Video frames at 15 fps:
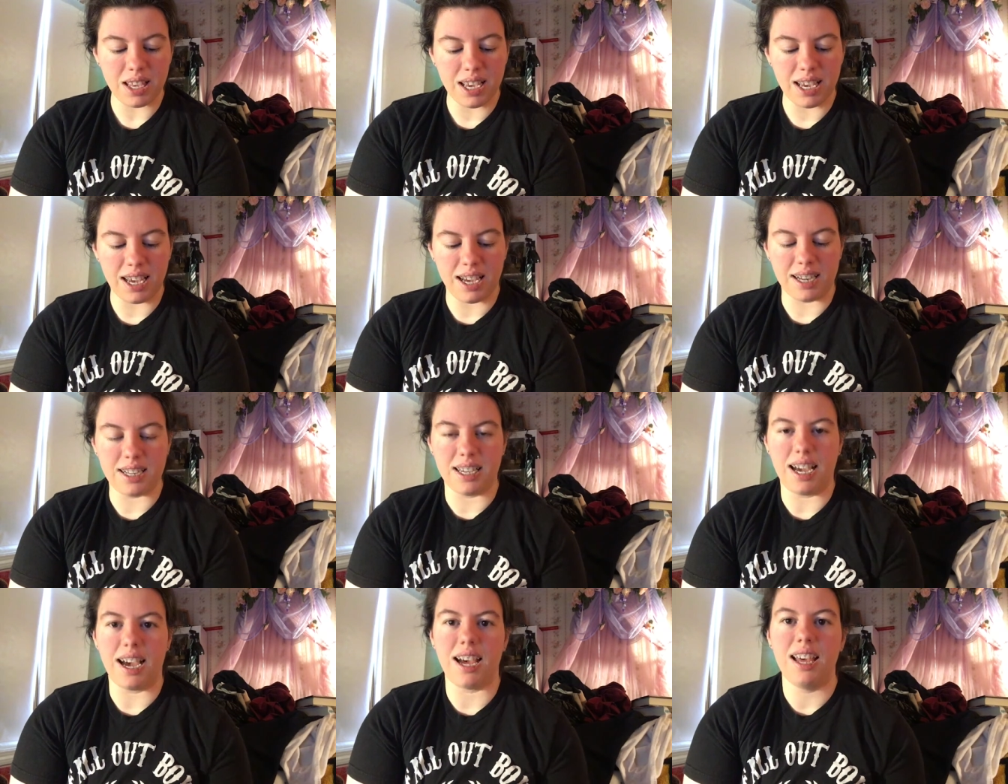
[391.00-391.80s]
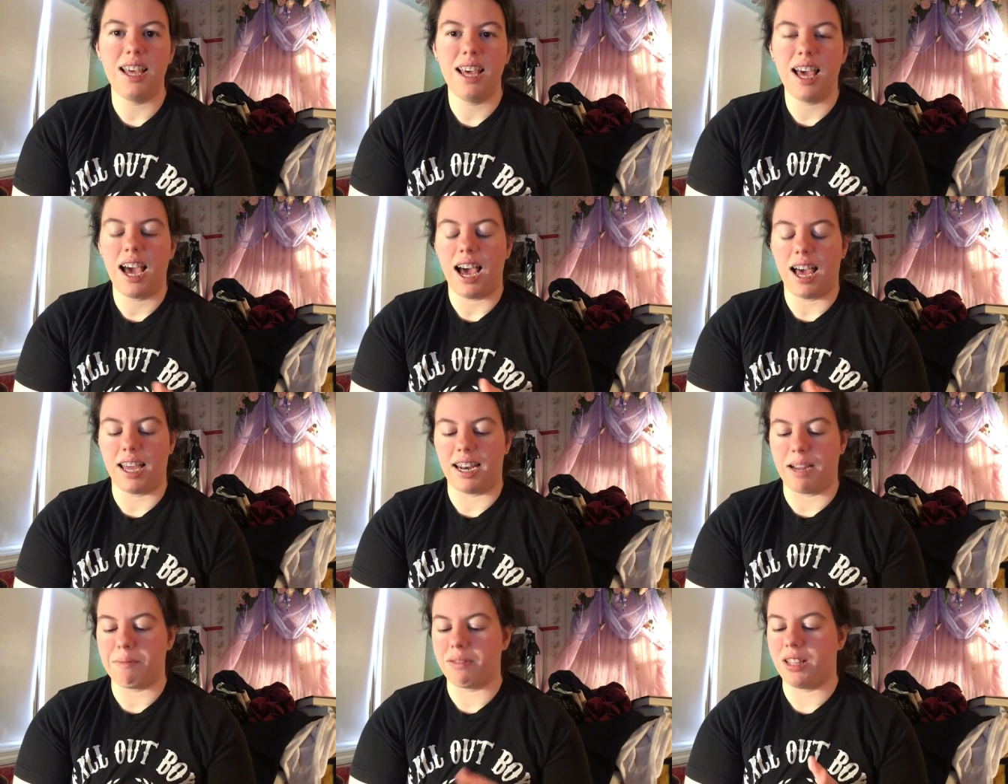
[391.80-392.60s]
And yeah,
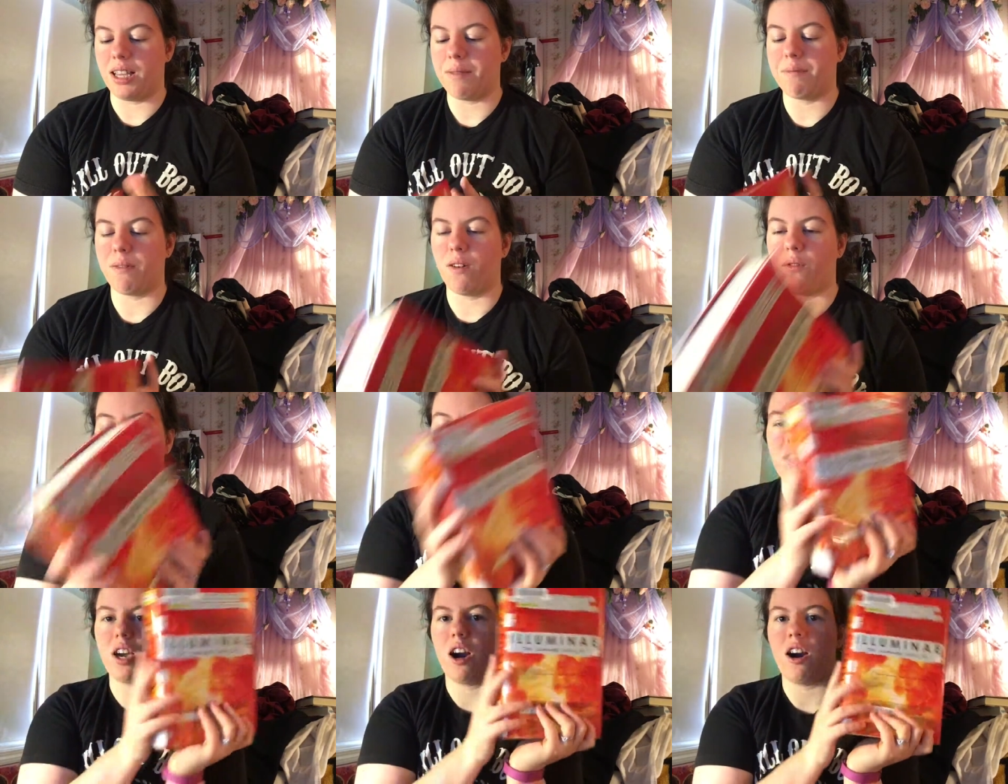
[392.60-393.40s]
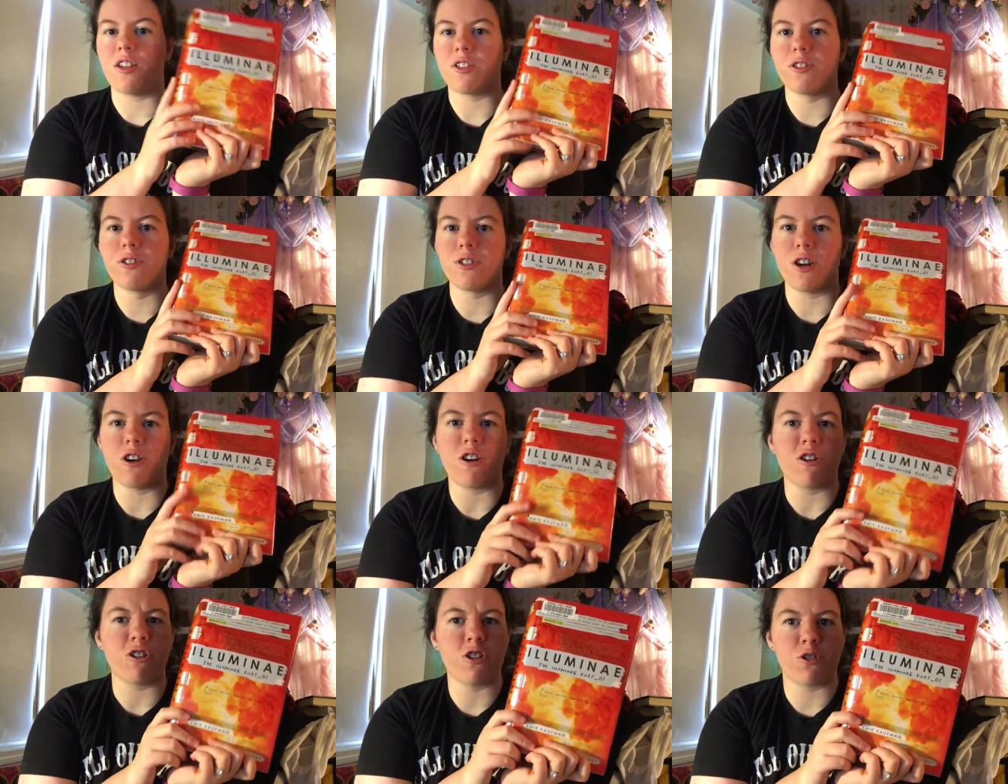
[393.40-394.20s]
and I believe both of the authors
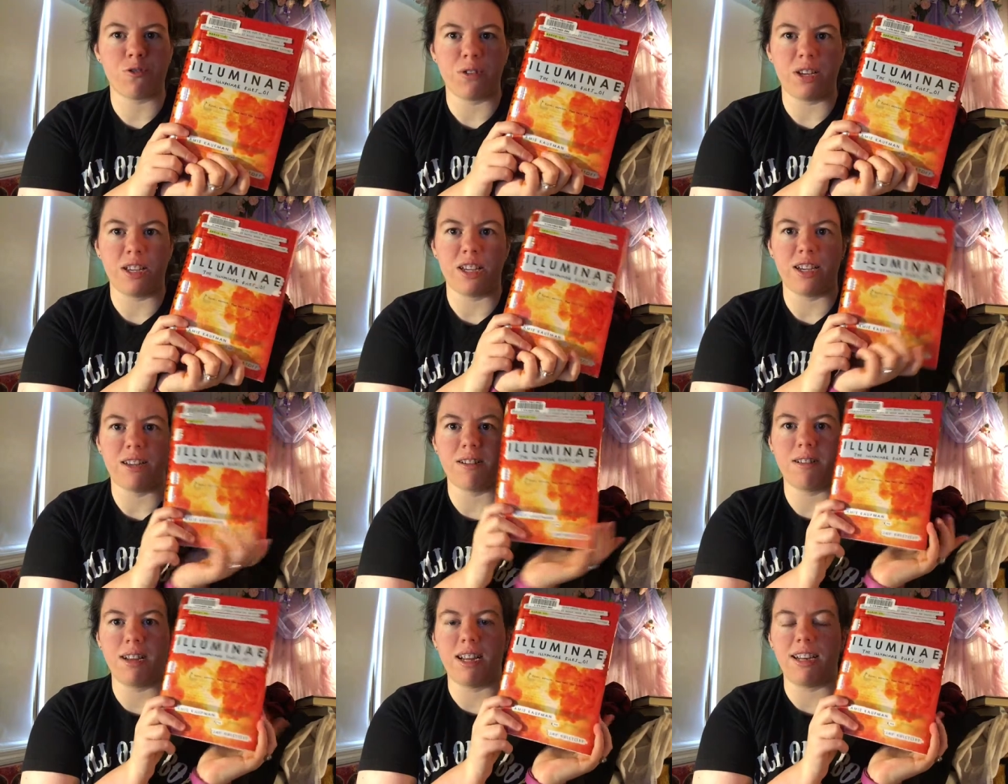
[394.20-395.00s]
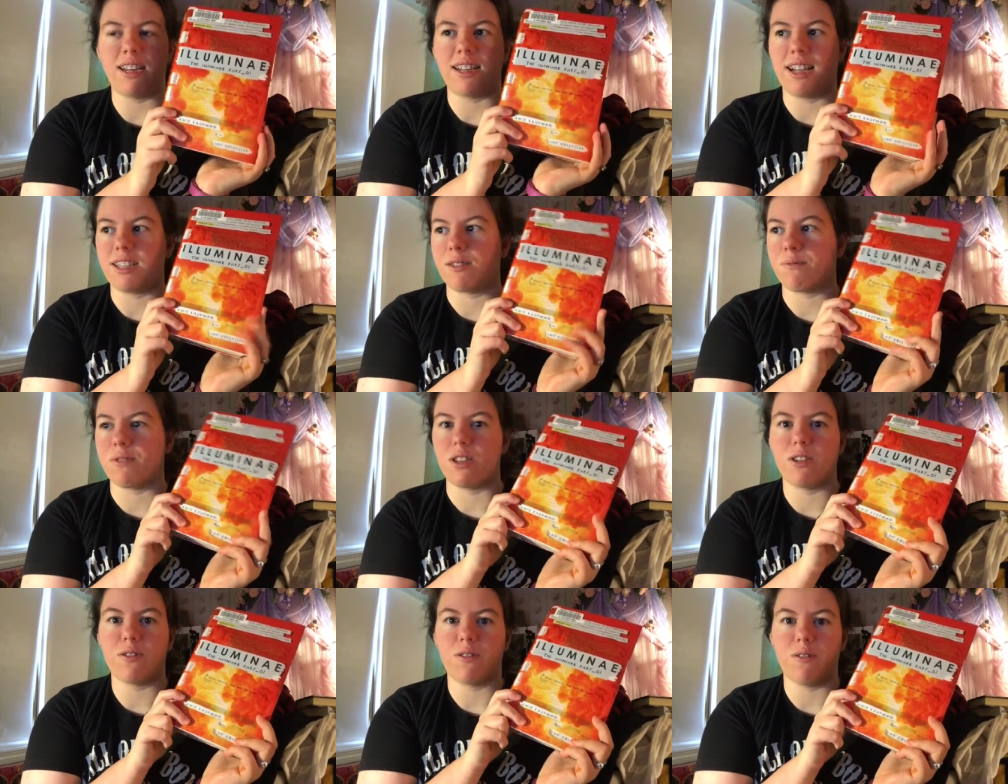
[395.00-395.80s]
are Australian, and that's
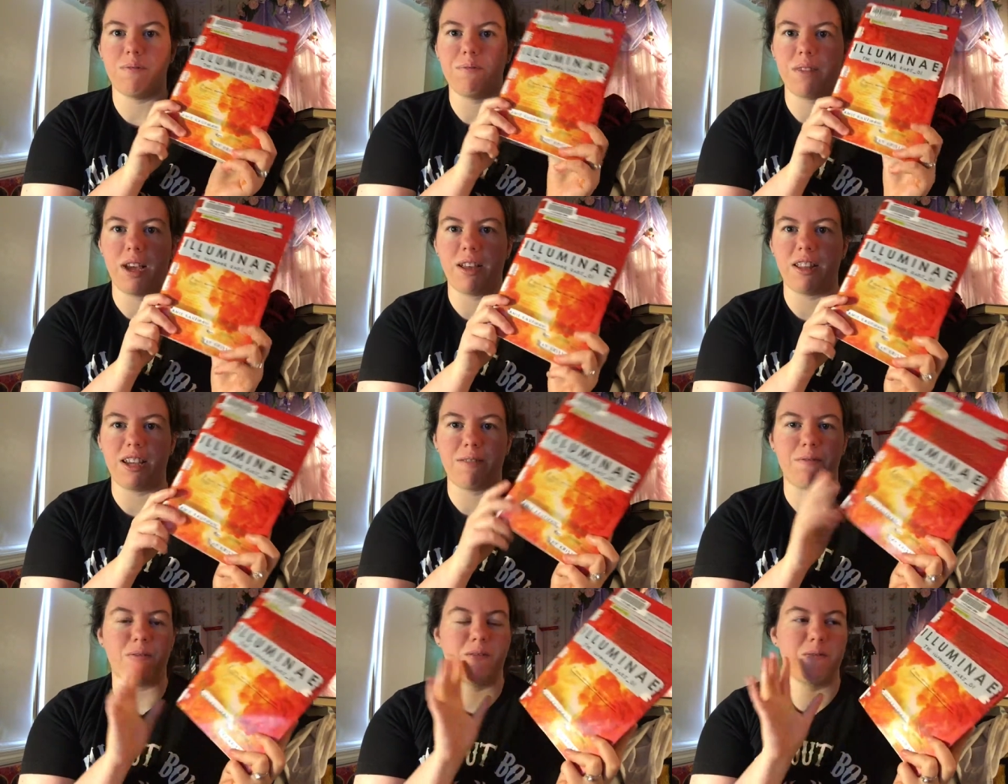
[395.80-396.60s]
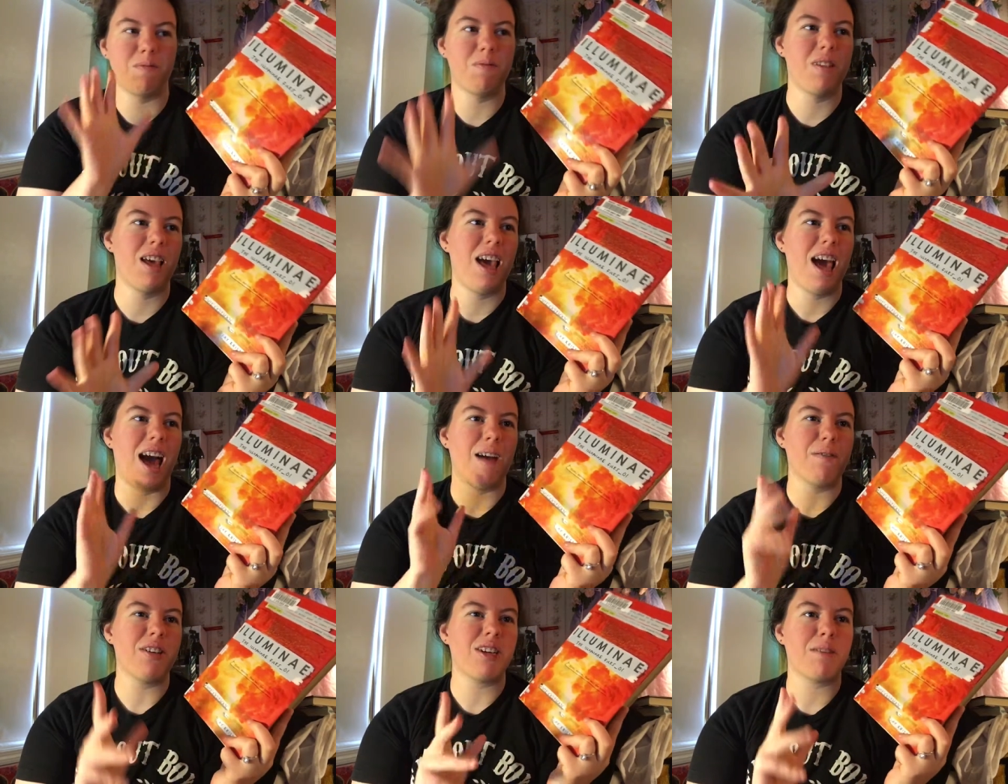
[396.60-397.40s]
really cool. I like,
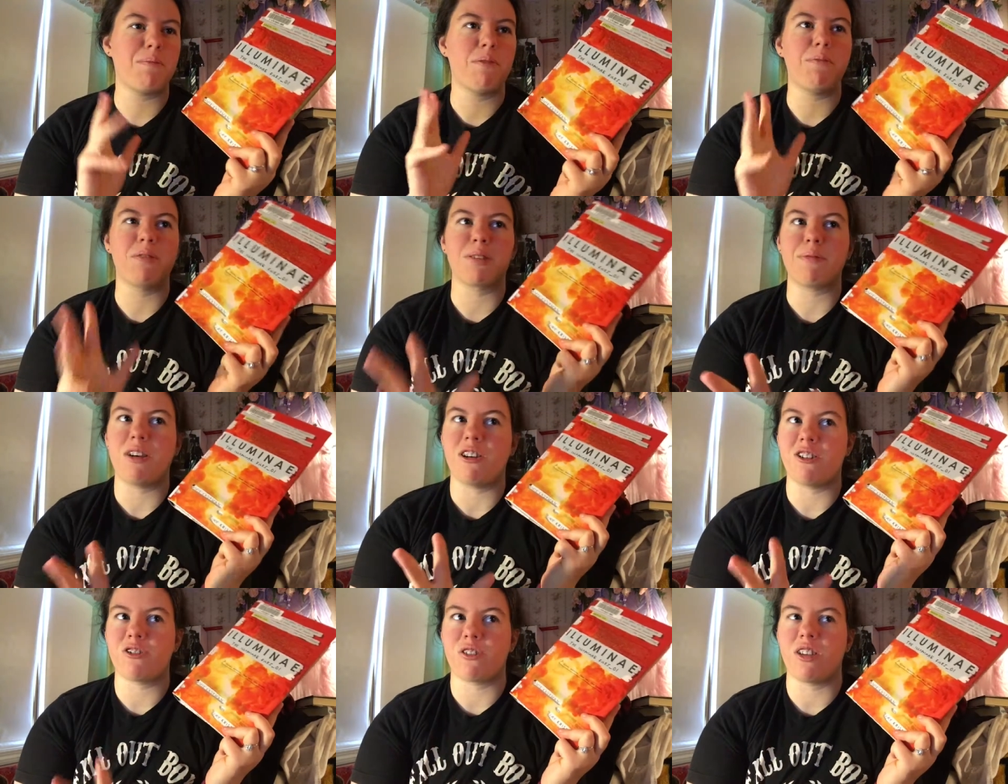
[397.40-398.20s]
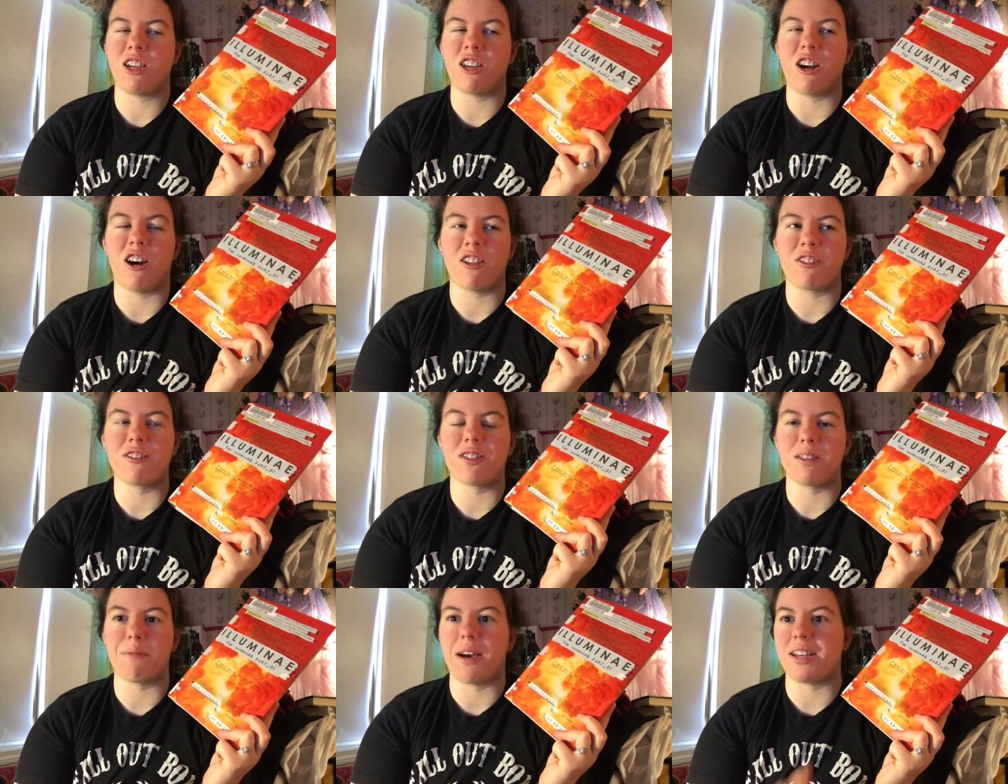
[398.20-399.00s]
I've read a couple books by Australian
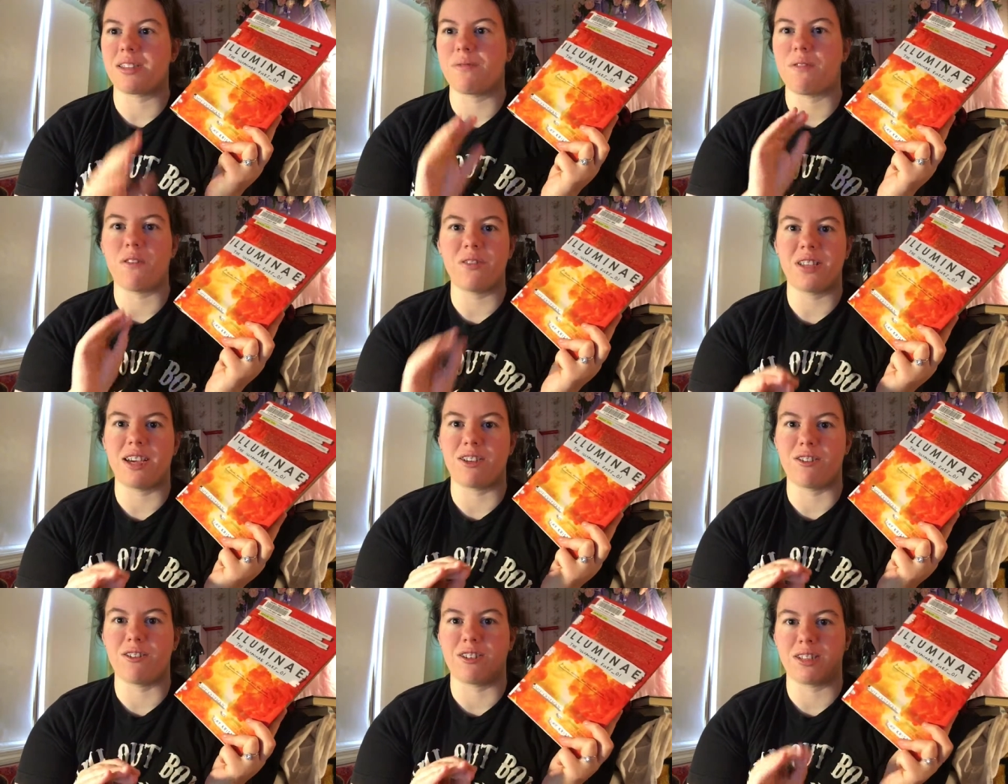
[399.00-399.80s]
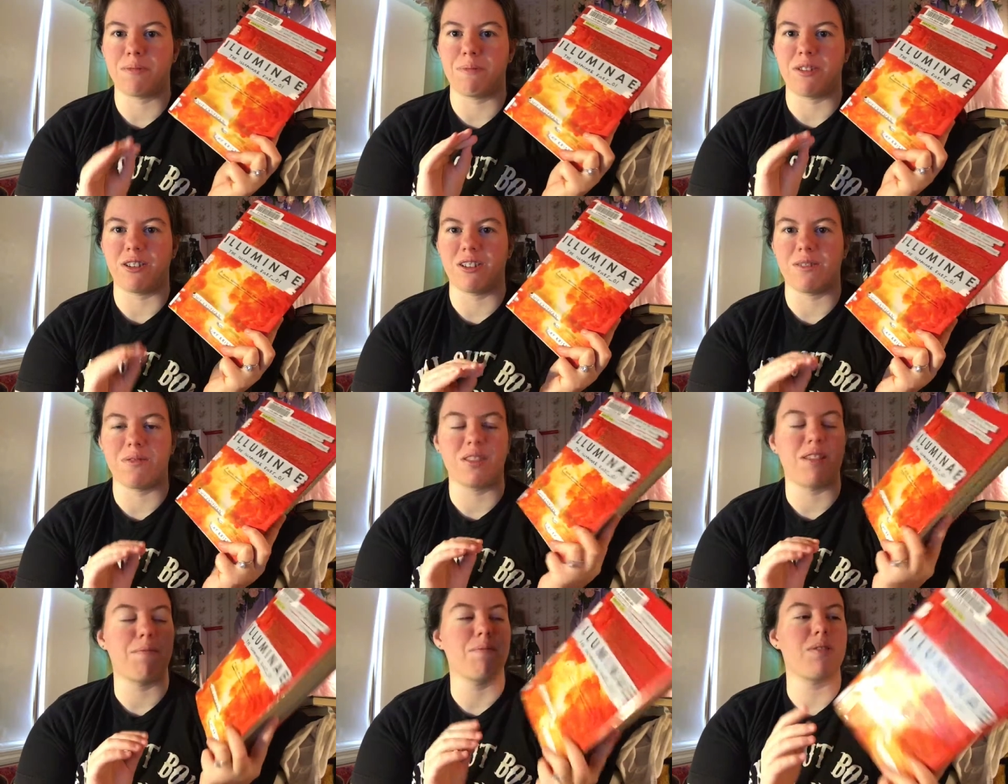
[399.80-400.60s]
authors in the past. I've always had good experience
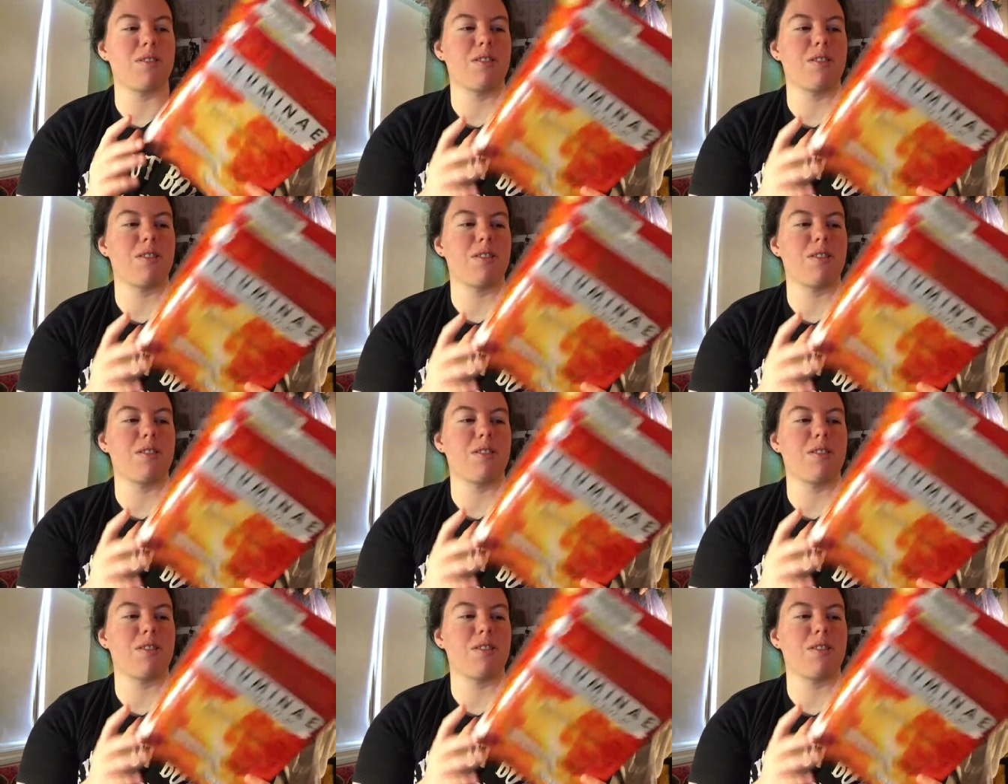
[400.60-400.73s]
with them,